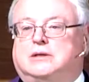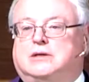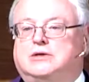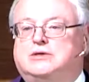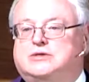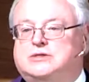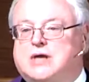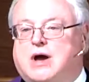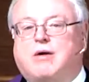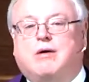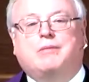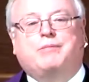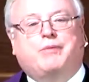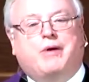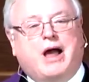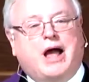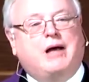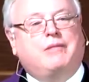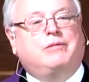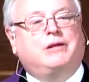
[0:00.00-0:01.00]
who saw a
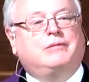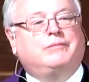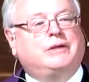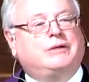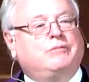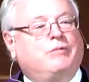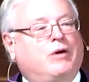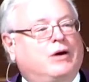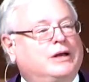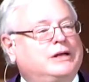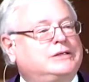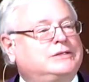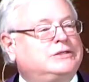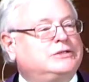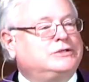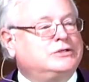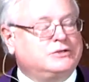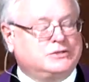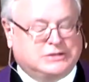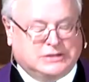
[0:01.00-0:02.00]
problem and wanted to
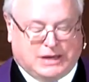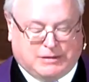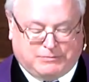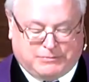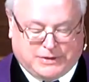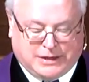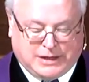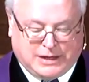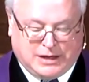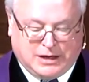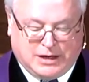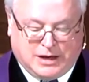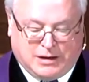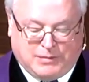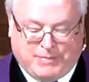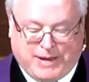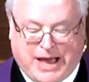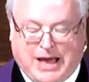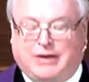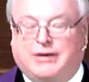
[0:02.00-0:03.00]
do something
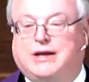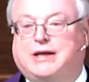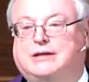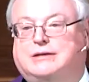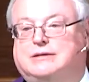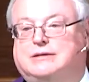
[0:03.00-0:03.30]
about it.